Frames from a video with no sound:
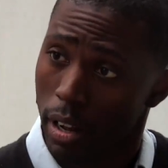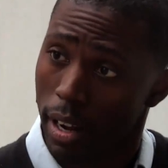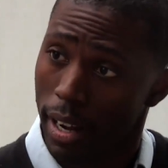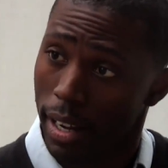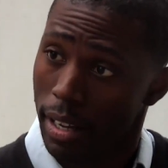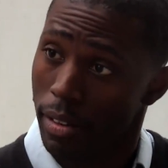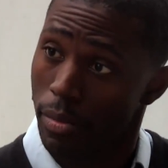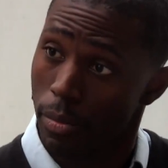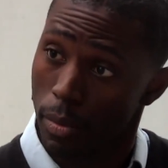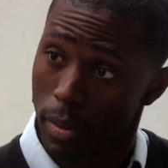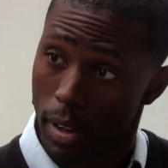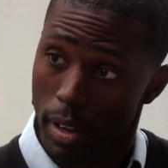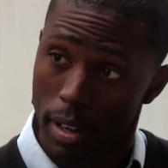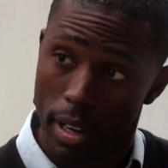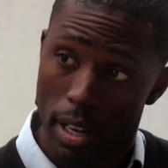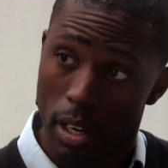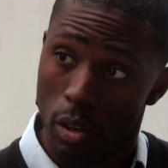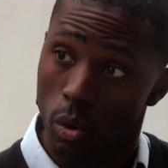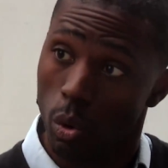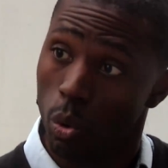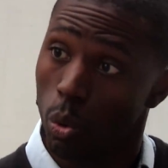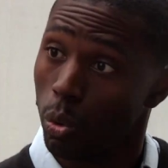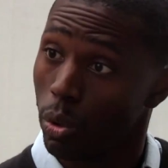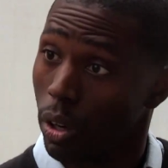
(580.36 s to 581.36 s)
like,
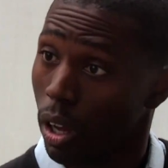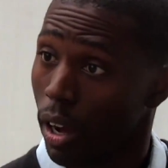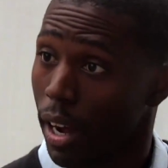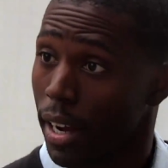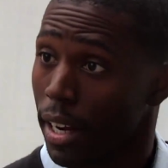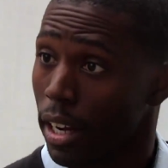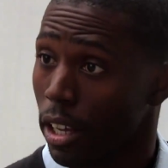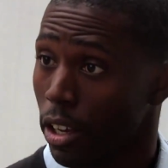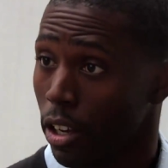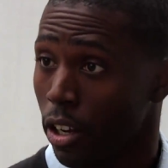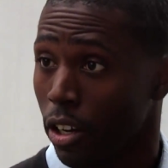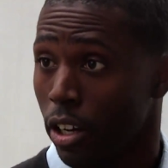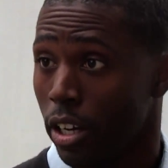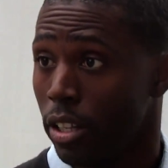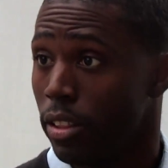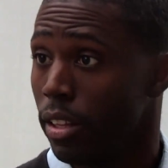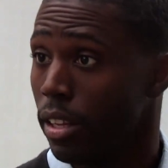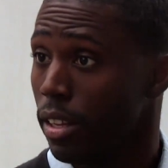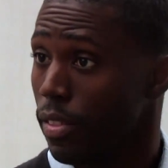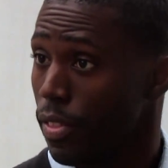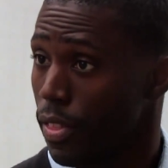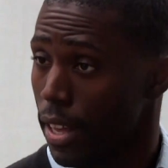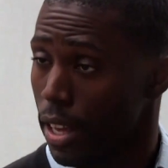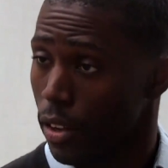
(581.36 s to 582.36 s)
in all likelihood,
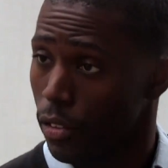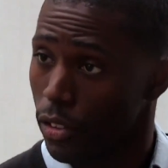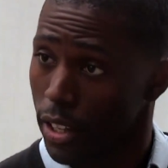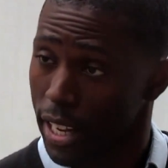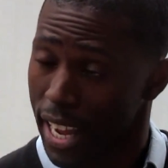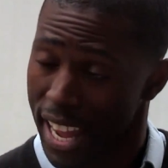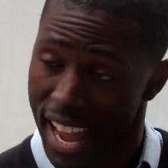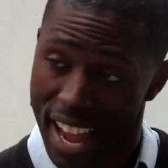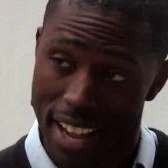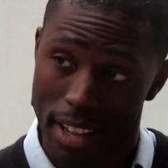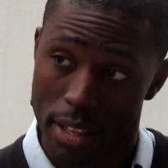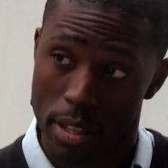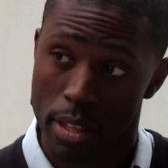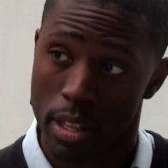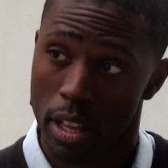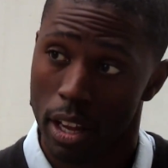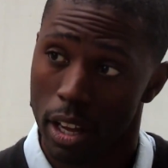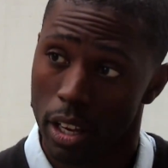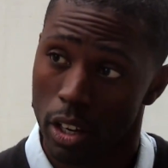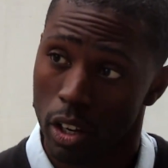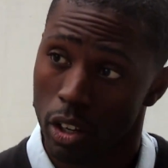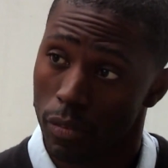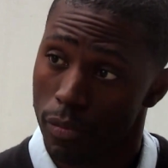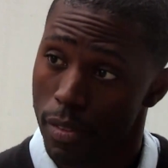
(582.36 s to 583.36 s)
on the
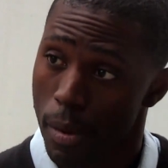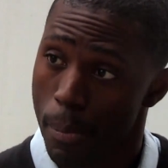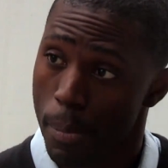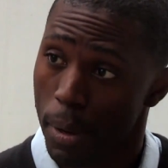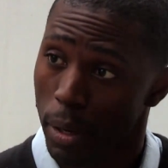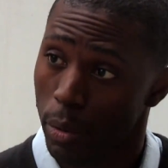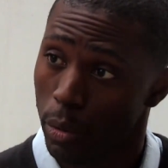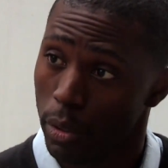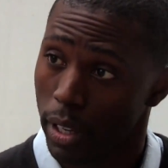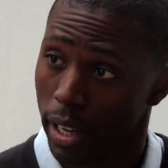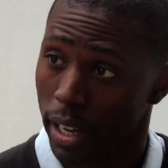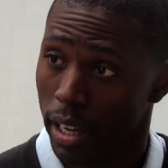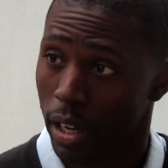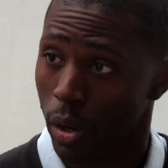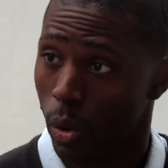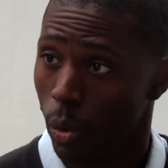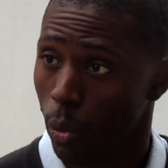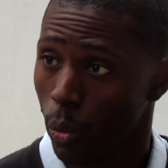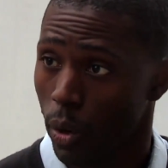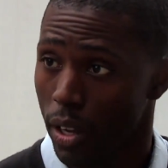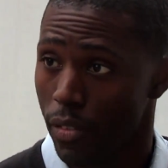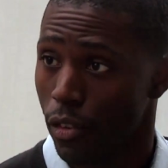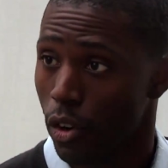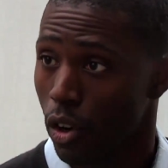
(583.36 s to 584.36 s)
external of the building,
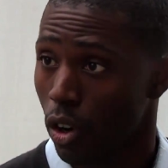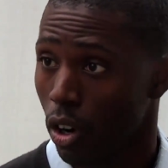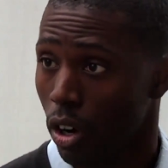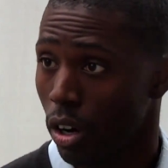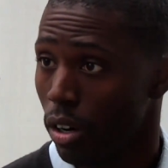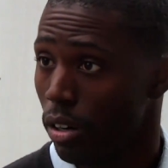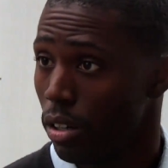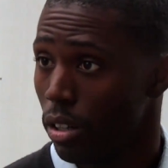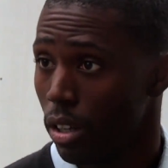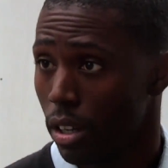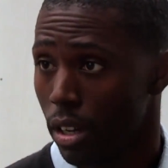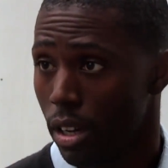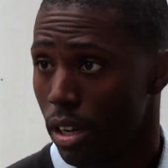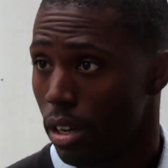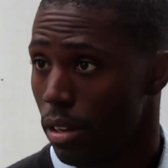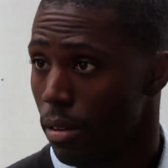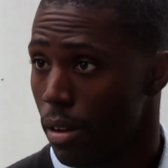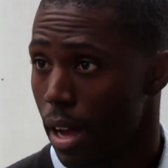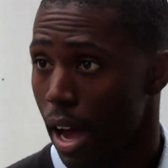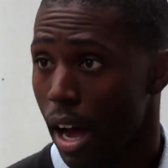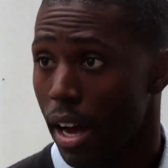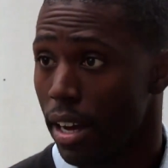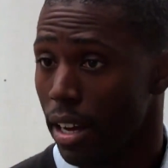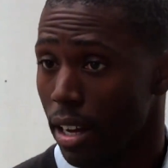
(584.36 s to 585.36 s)
we've got
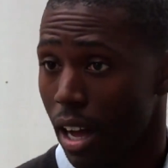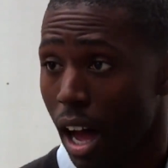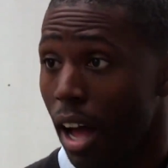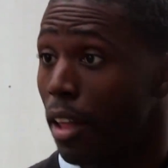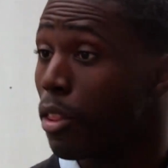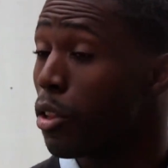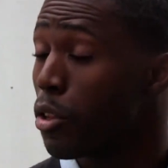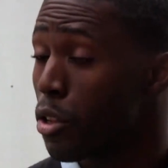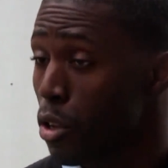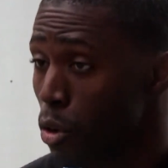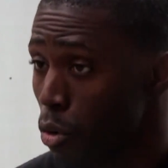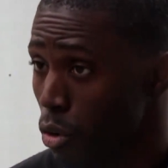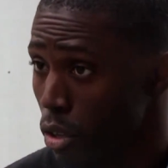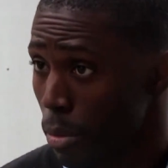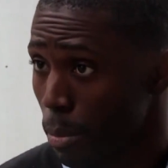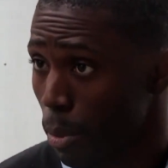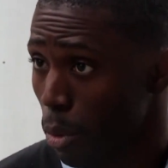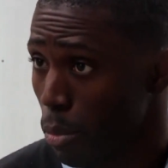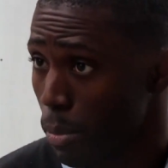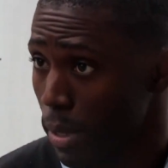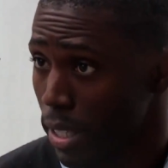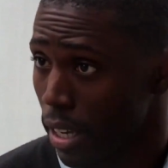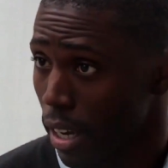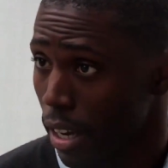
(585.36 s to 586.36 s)

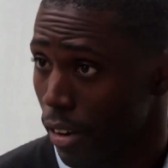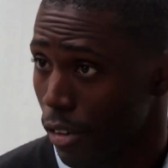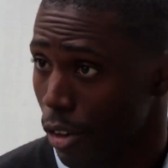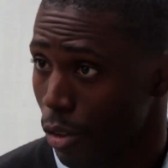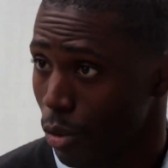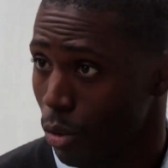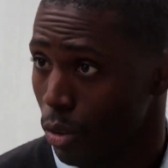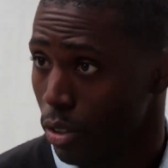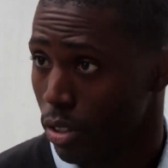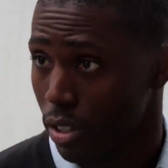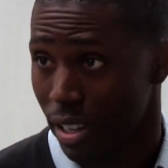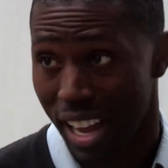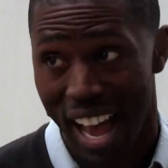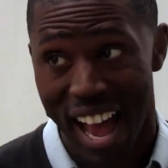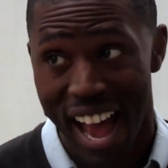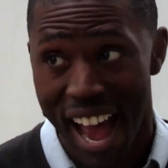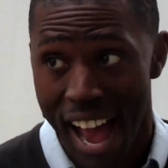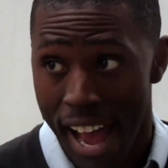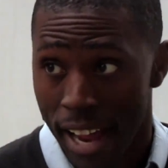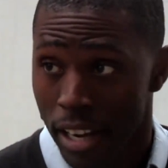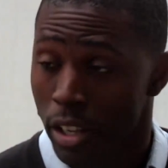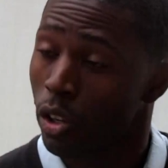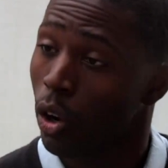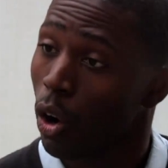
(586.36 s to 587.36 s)
unsuitable materials,
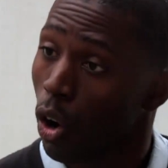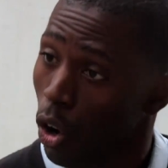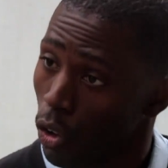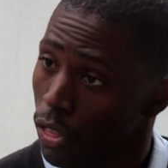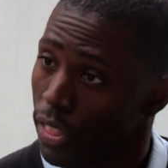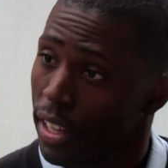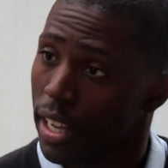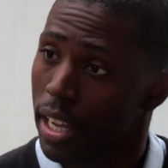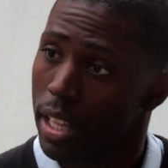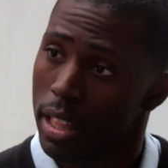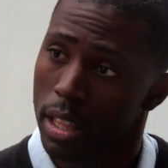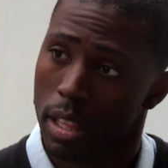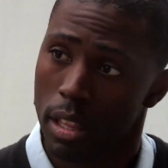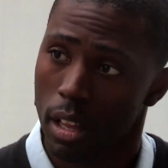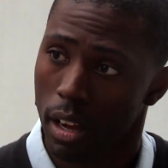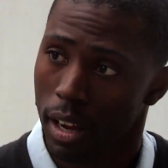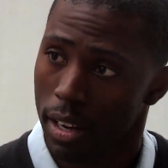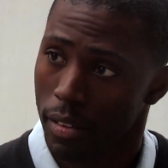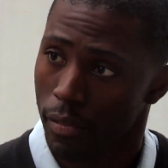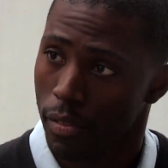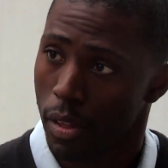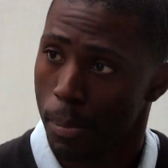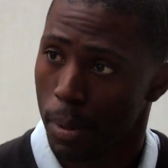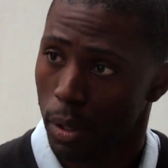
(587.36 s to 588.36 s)
and on the
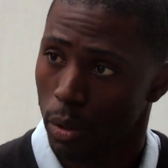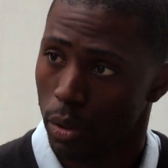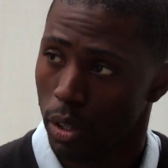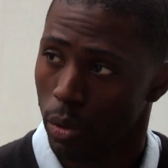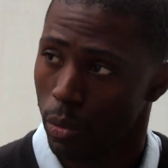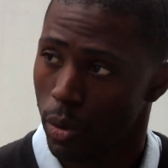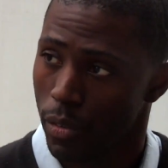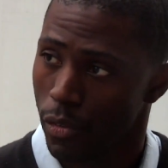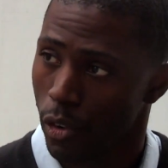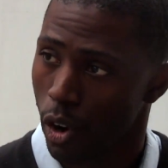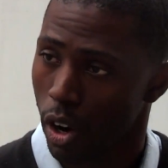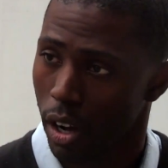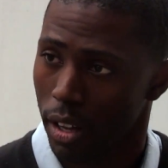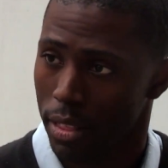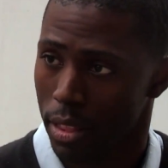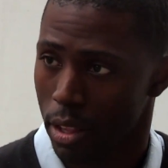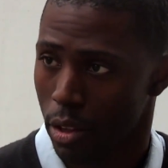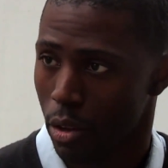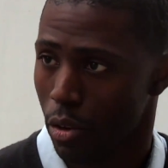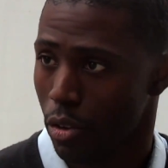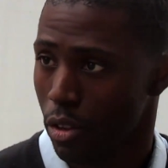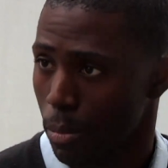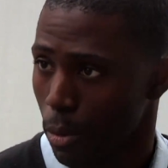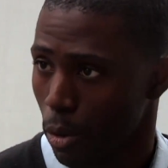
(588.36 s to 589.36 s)
inside of the building, we've got
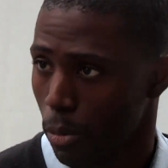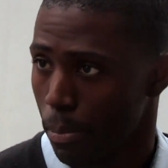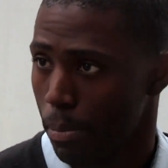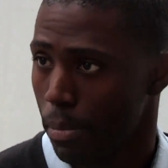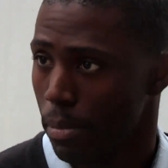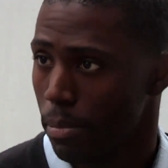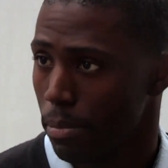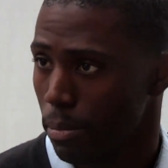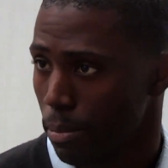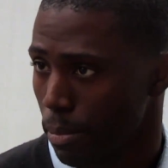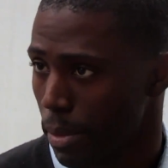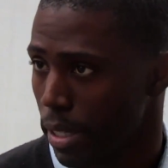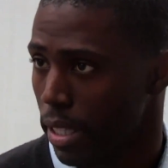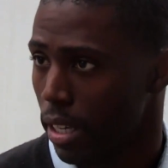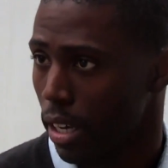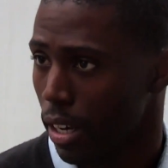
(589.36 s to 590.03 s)
unsuitable materials.